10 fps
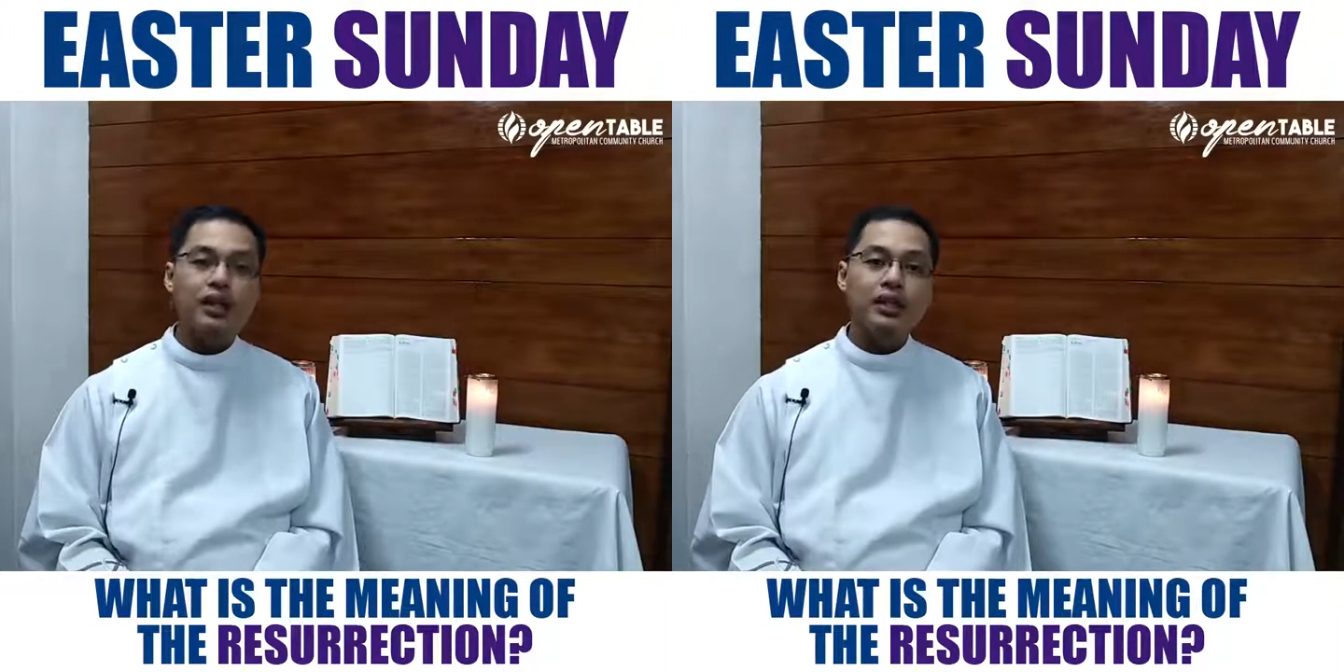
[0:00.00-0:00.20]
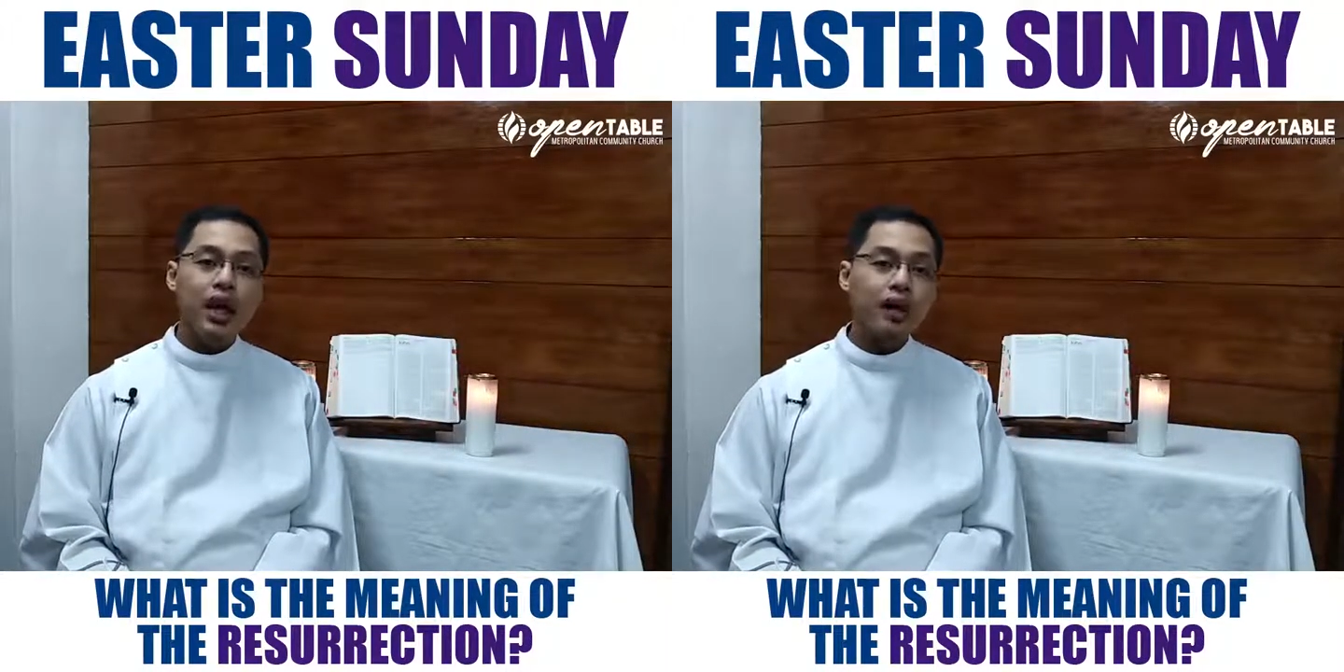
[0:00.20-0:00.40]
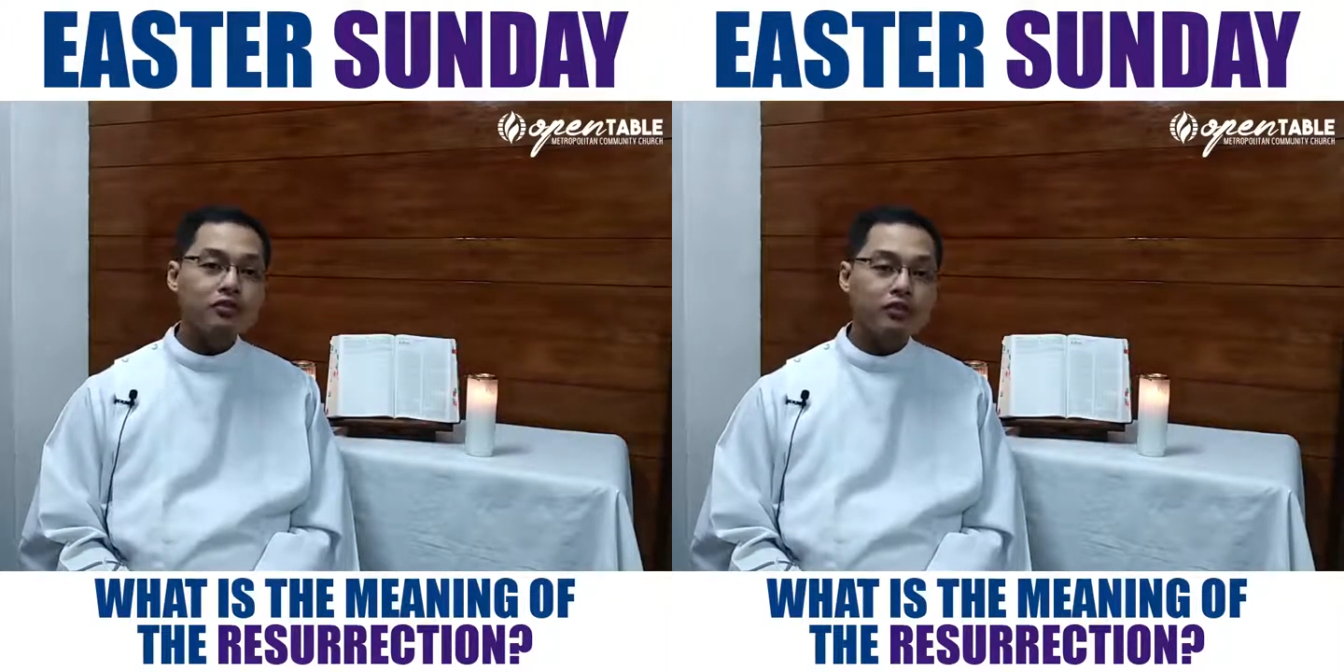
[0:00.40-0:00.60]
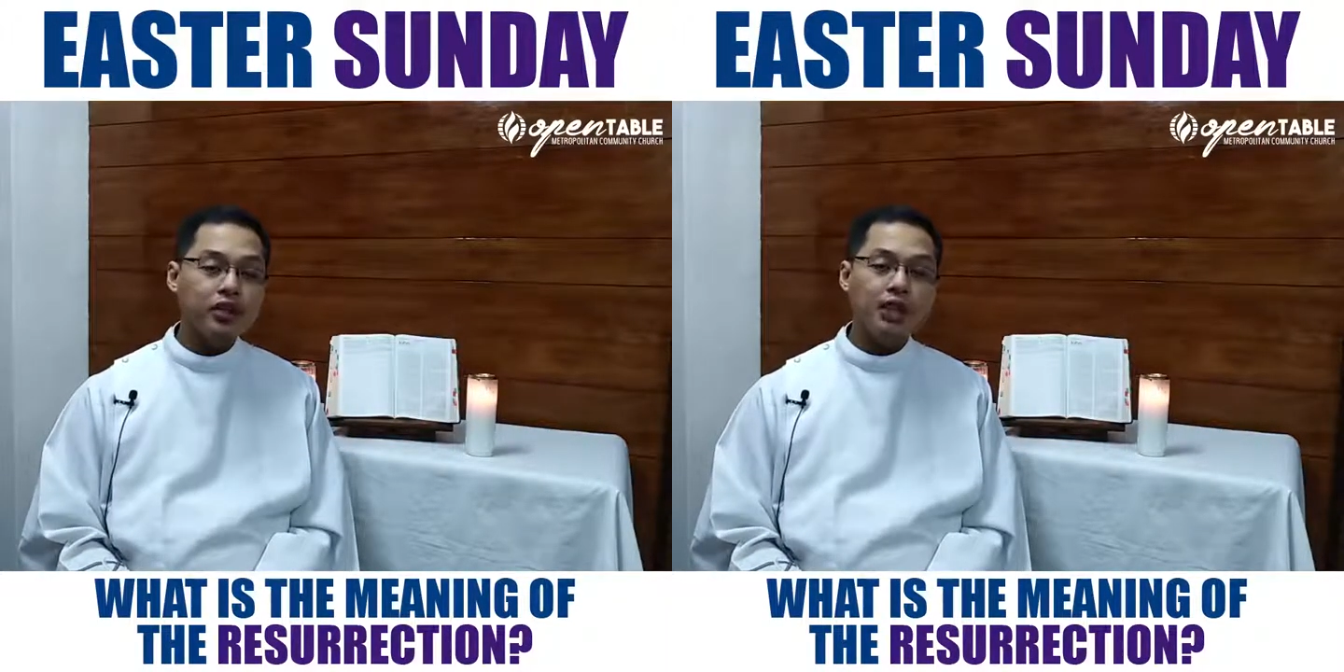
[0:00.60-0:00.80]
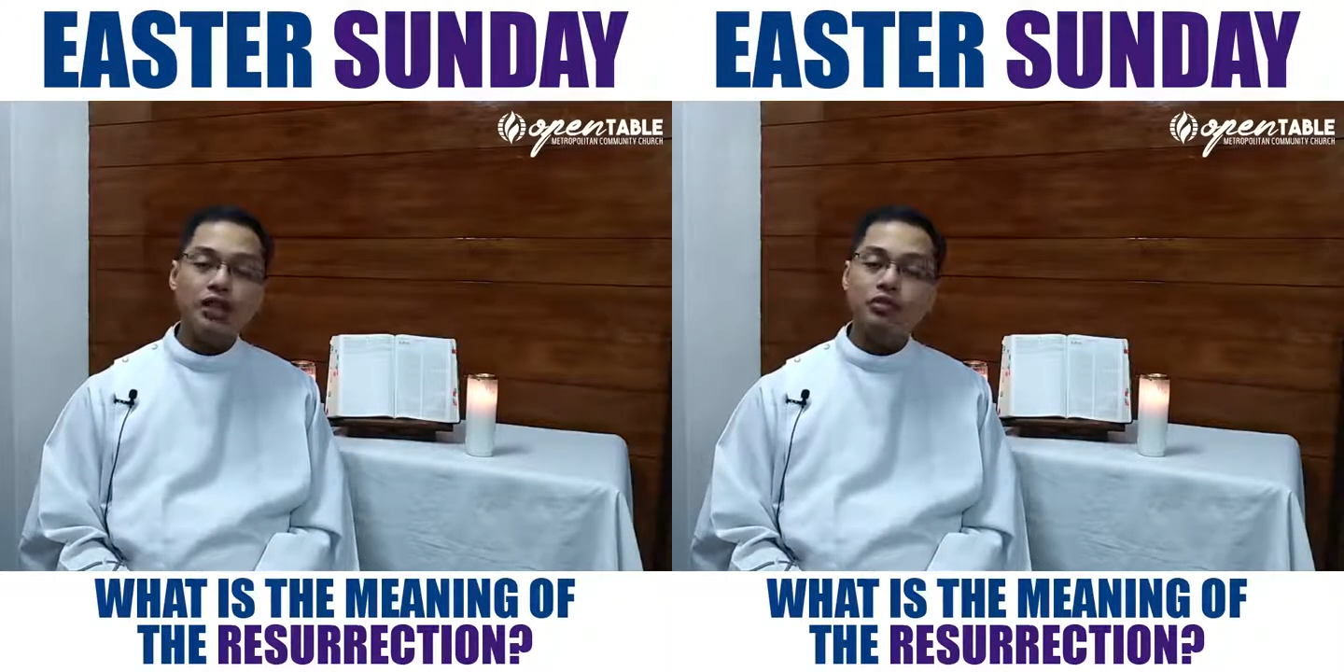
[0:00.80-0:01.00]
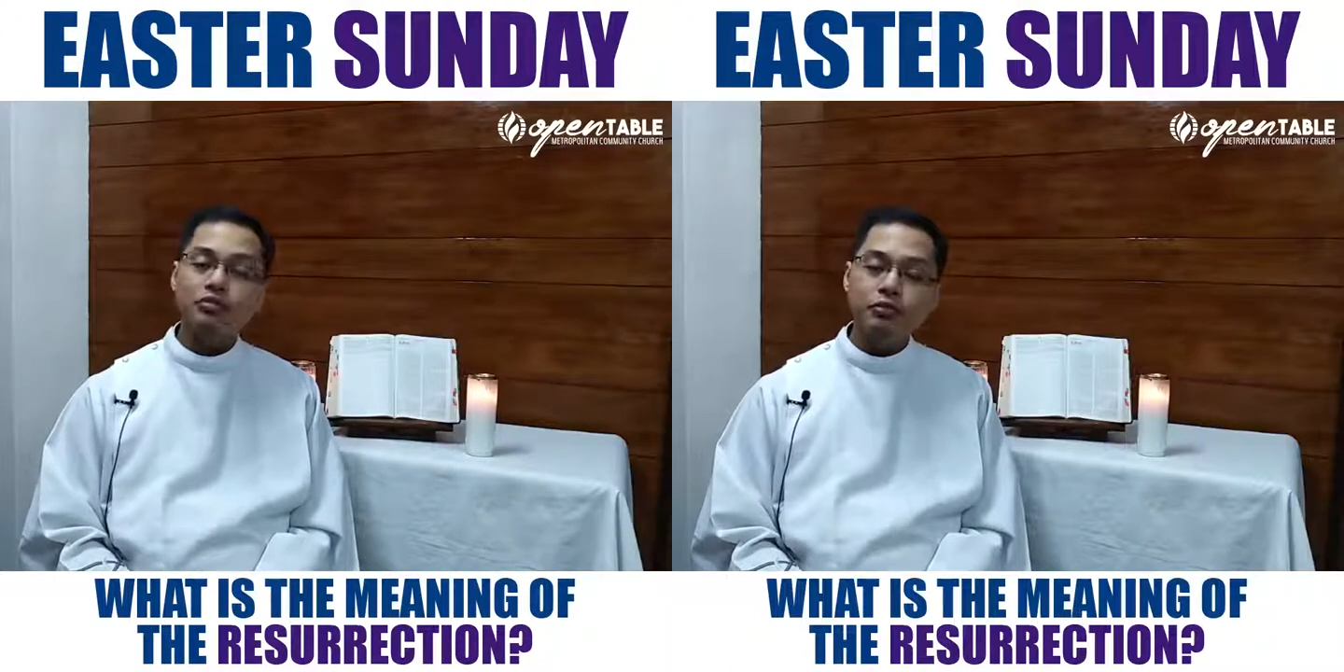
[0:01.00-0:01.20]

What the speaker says: Love in the